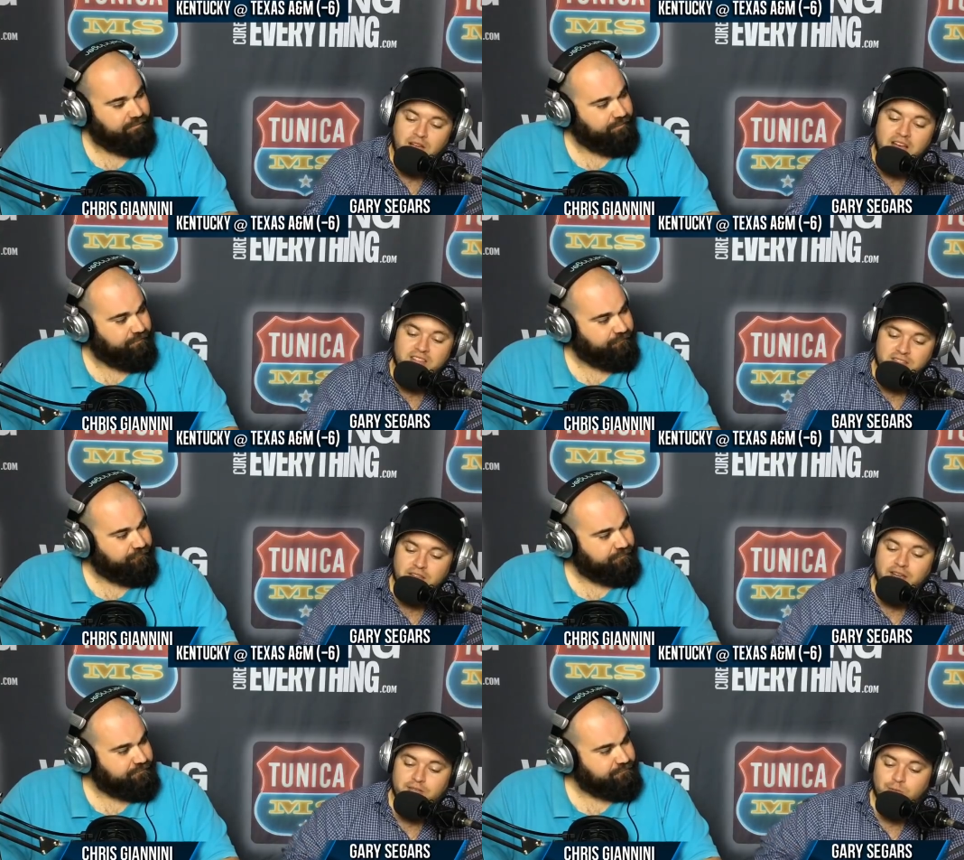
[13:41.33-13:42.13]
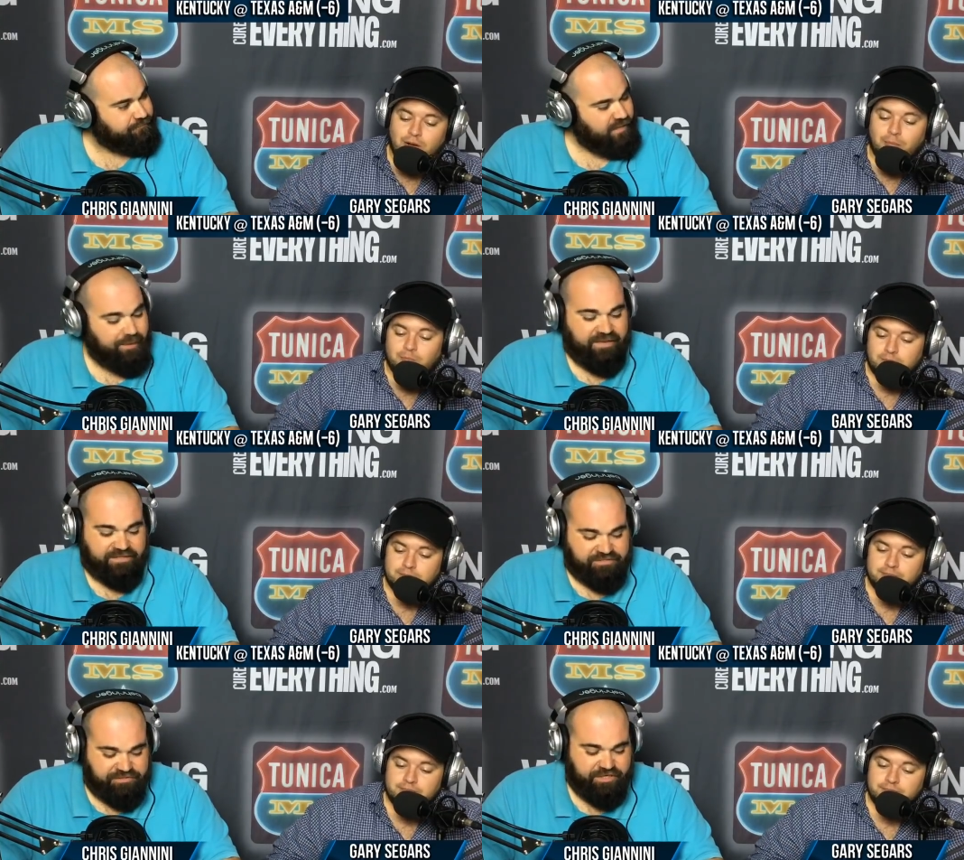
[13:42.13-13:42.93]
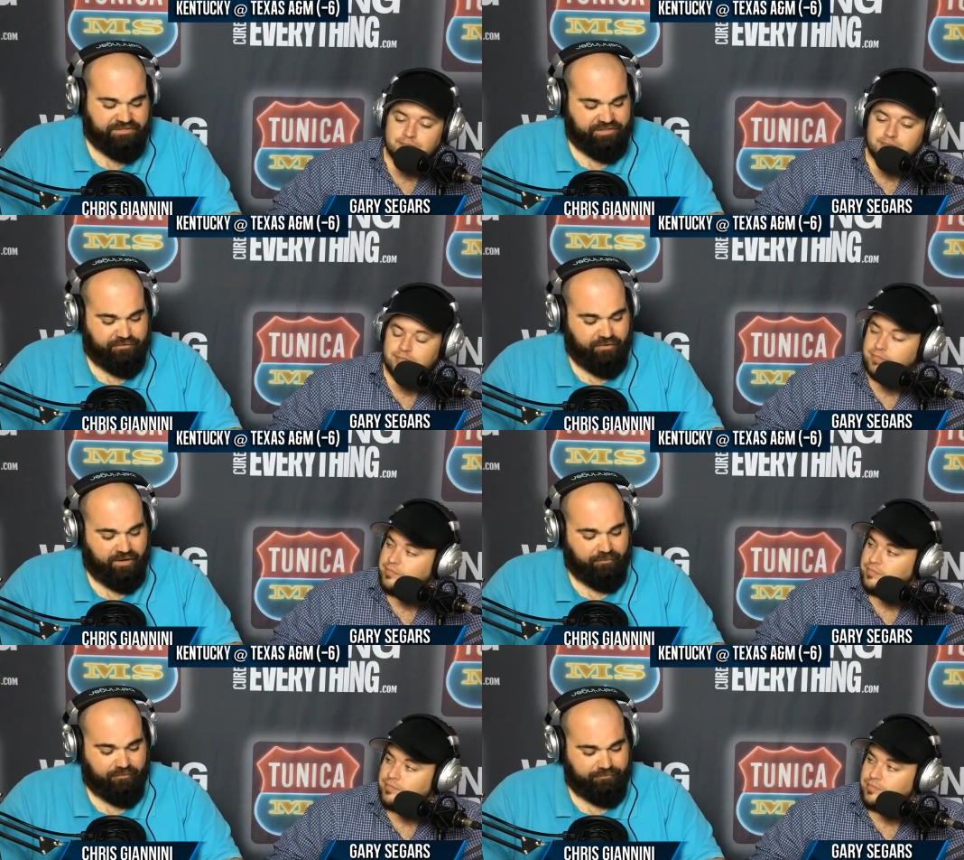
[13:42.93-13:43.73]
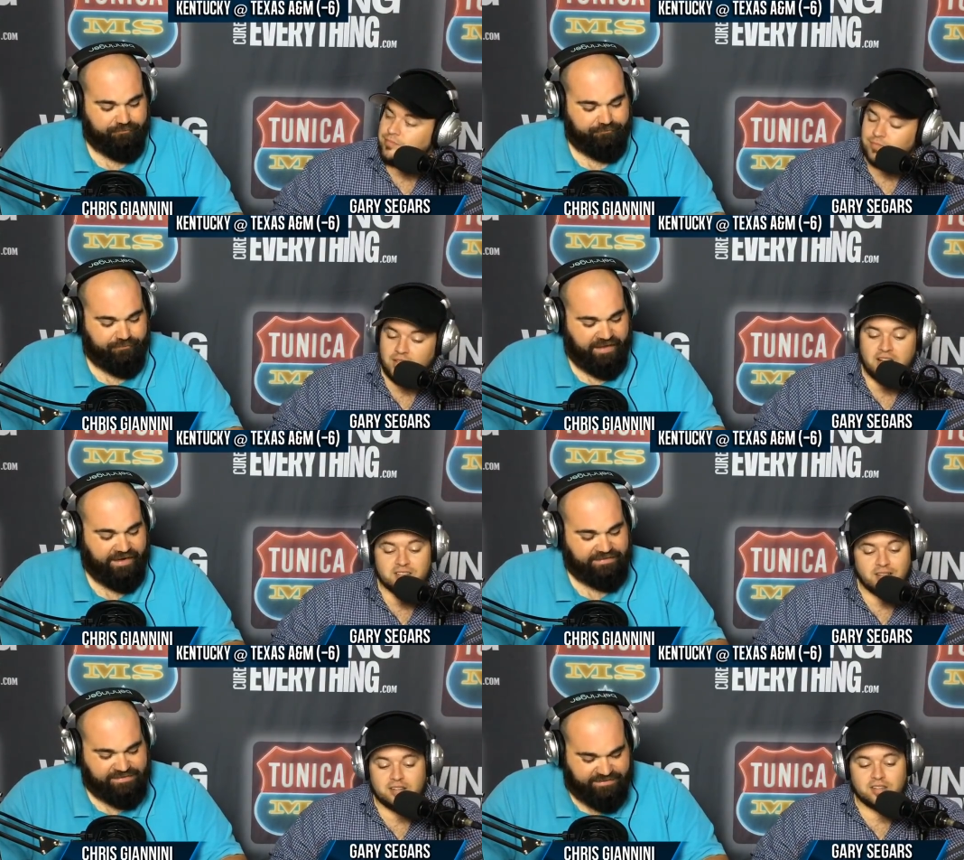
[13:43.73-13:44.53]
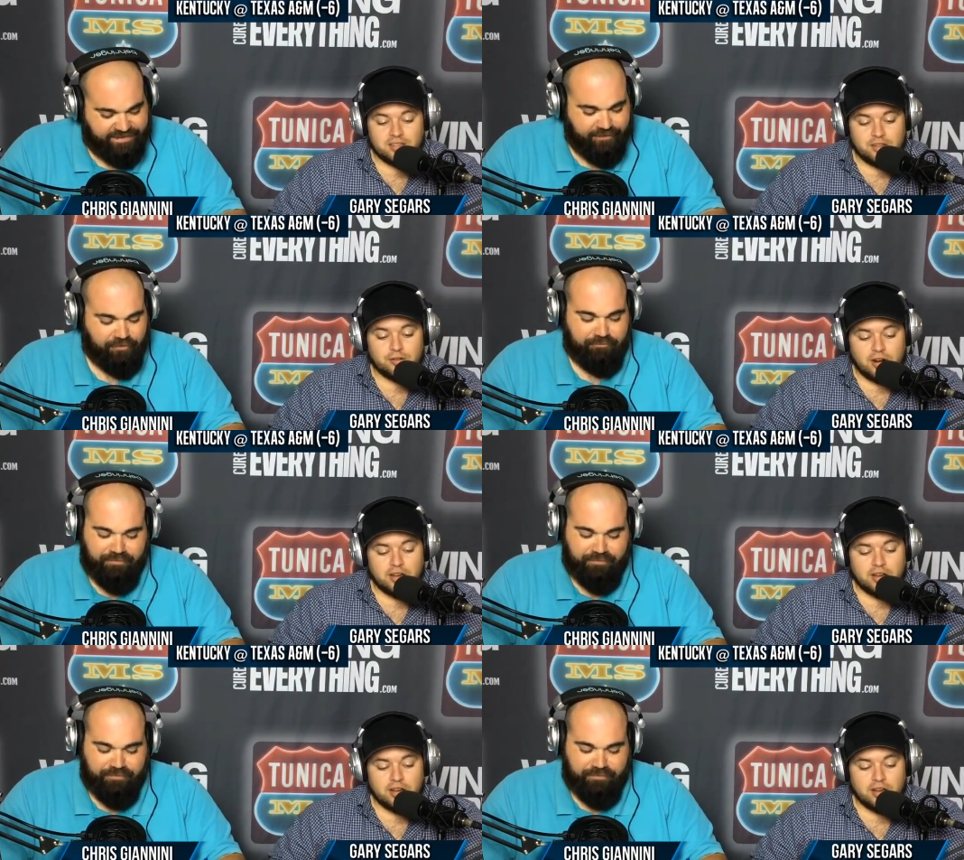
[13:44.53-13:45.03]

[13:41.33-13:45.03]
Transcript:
Speaker 1: I think they have as well. I mean, it's just incredible. I, and I, I still